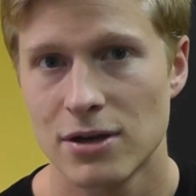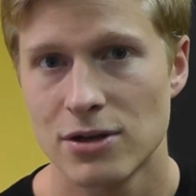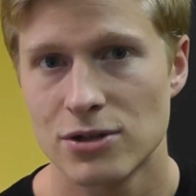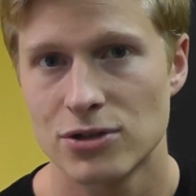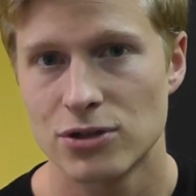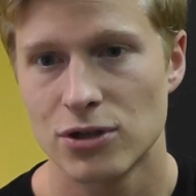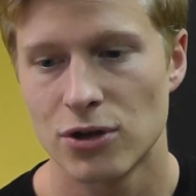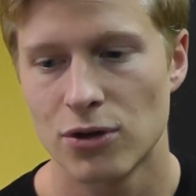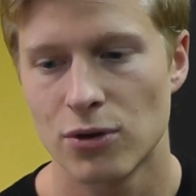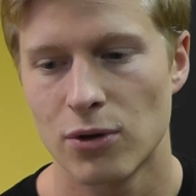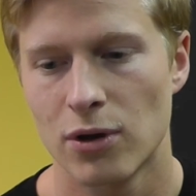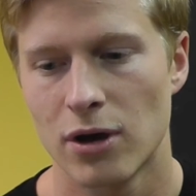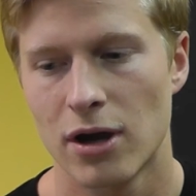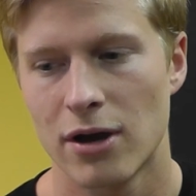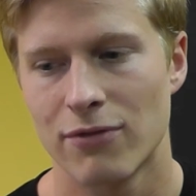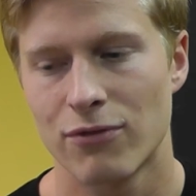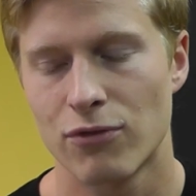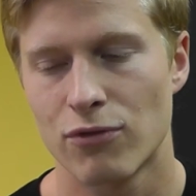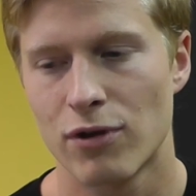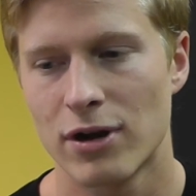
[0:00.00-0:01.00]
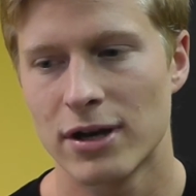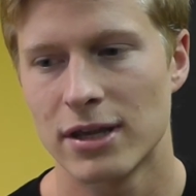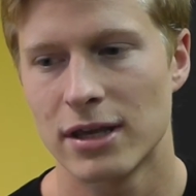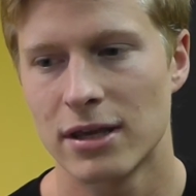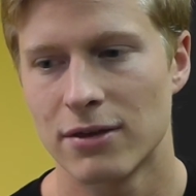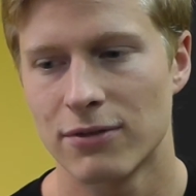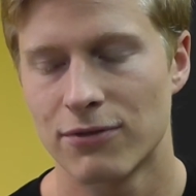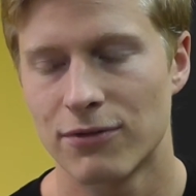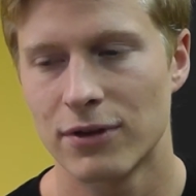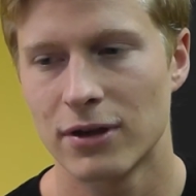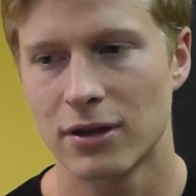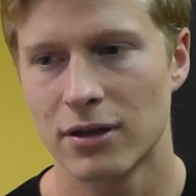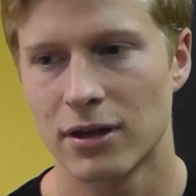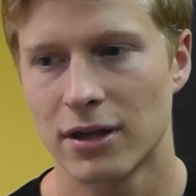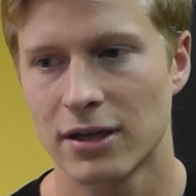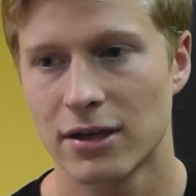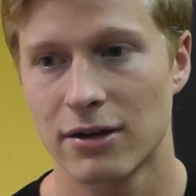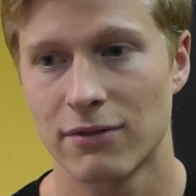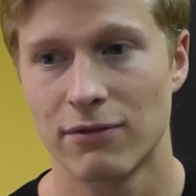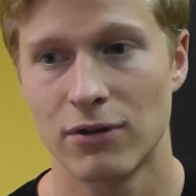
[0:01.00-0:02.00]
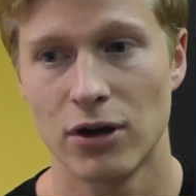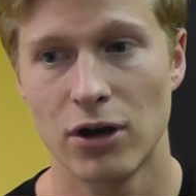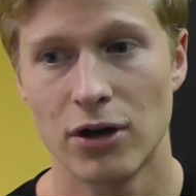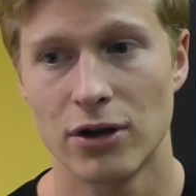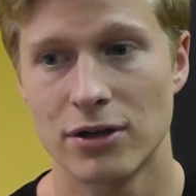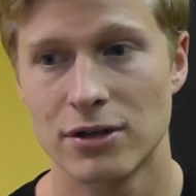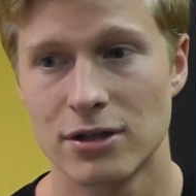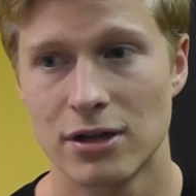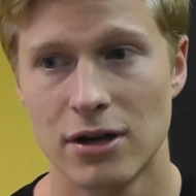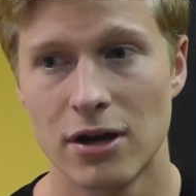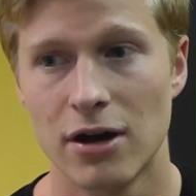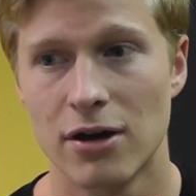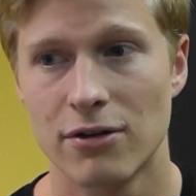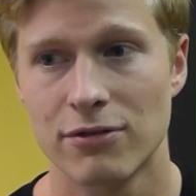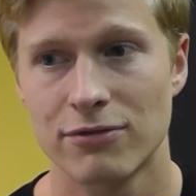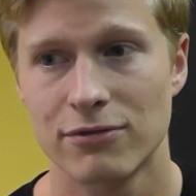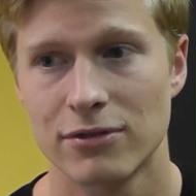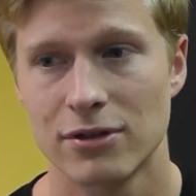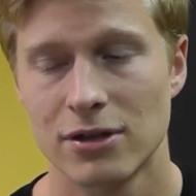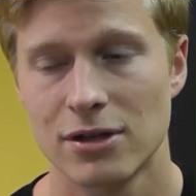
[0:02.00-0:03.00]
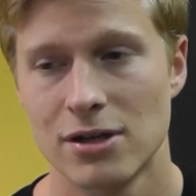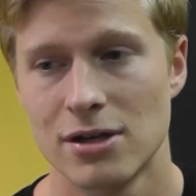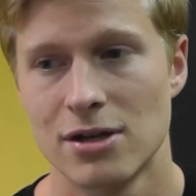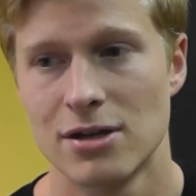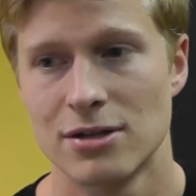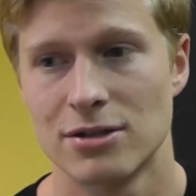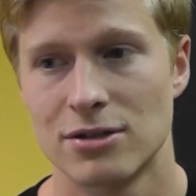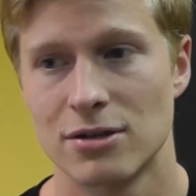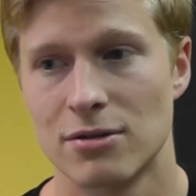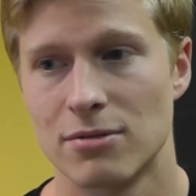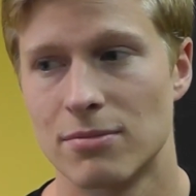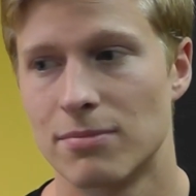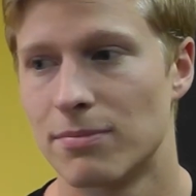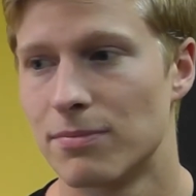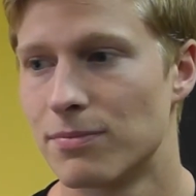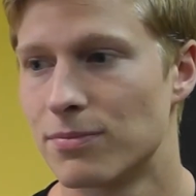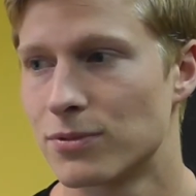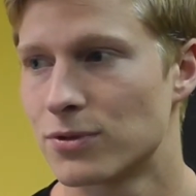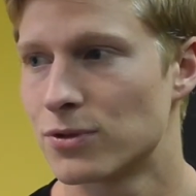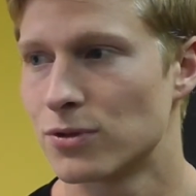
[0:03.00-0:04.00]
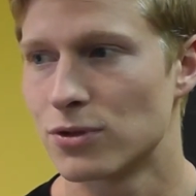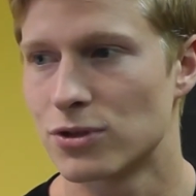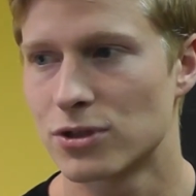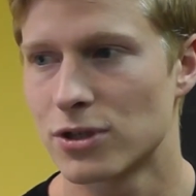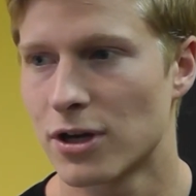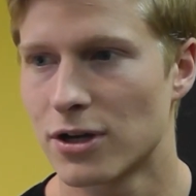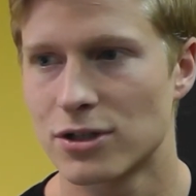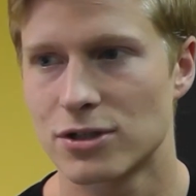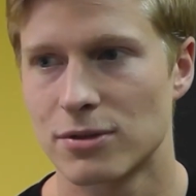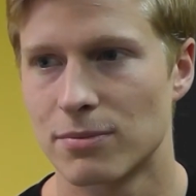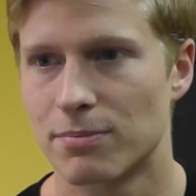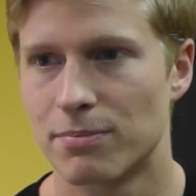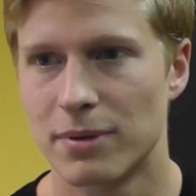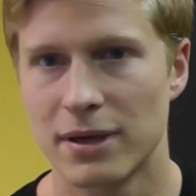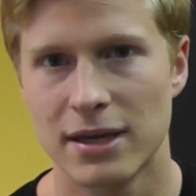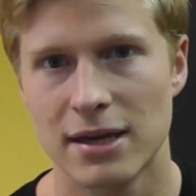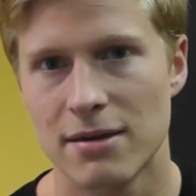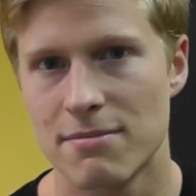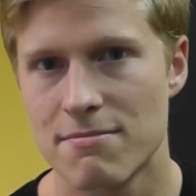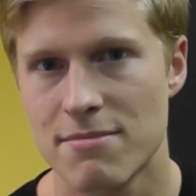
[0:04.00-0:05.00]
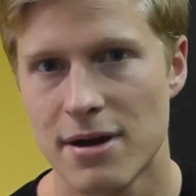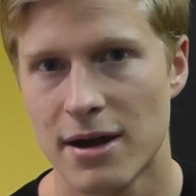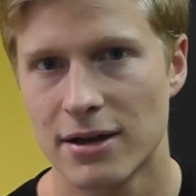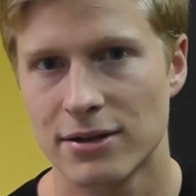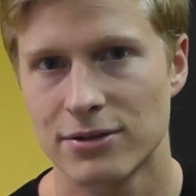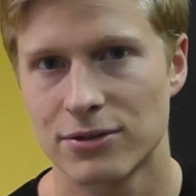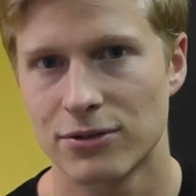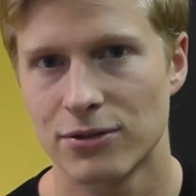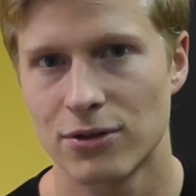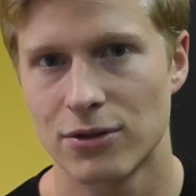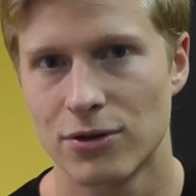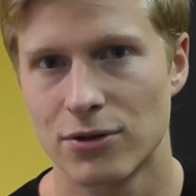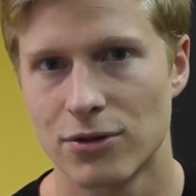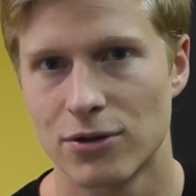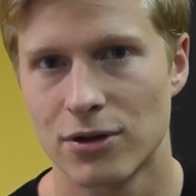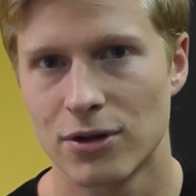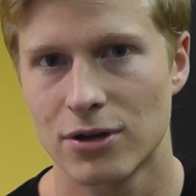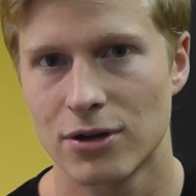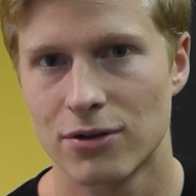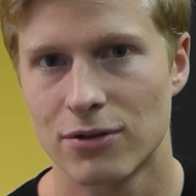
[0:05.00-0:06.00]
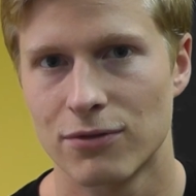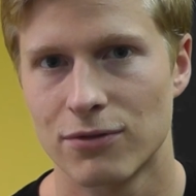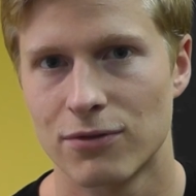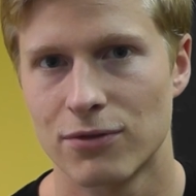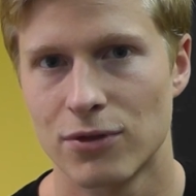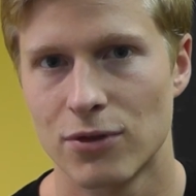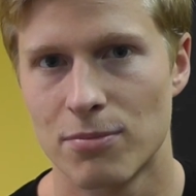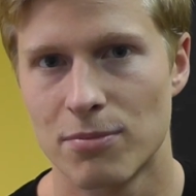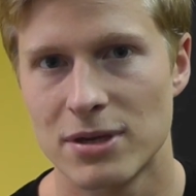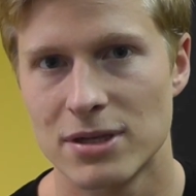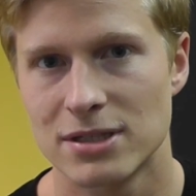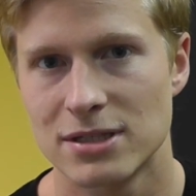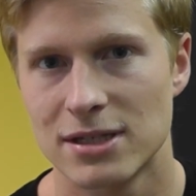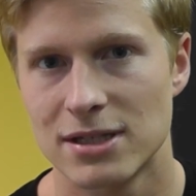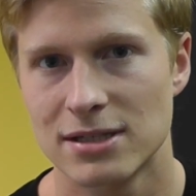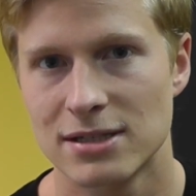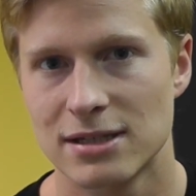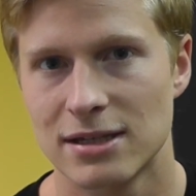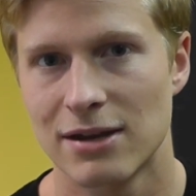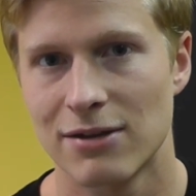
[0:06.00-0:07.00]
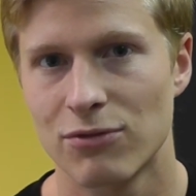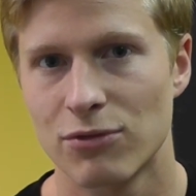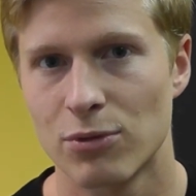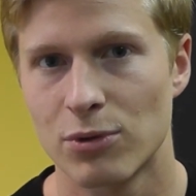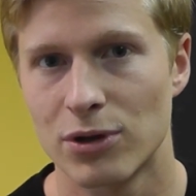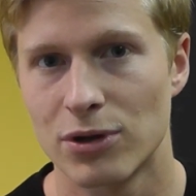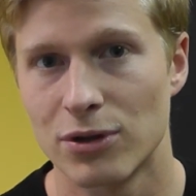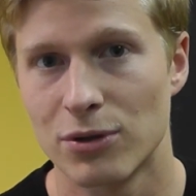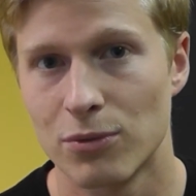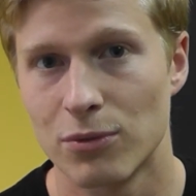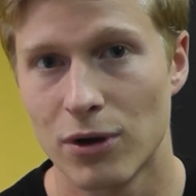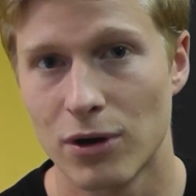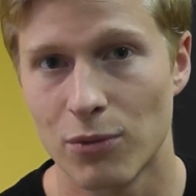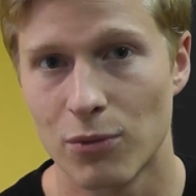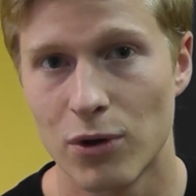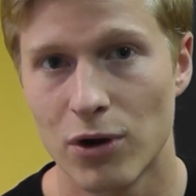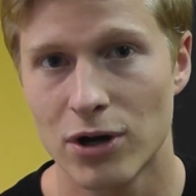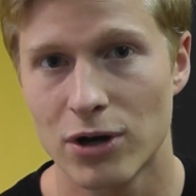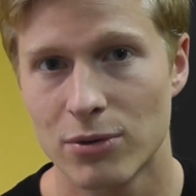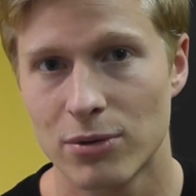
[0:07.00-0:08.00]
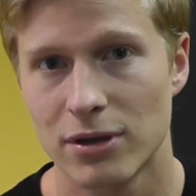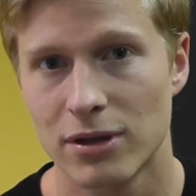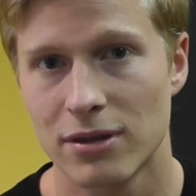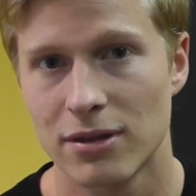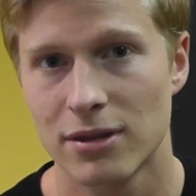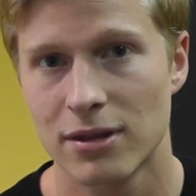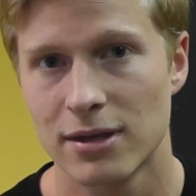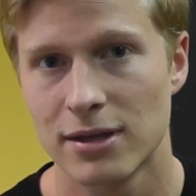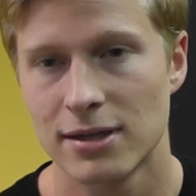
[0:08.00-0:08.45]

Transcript: So I've already feel like I've learned enough to do such a big impact on the kind of the business and everyone that I work with,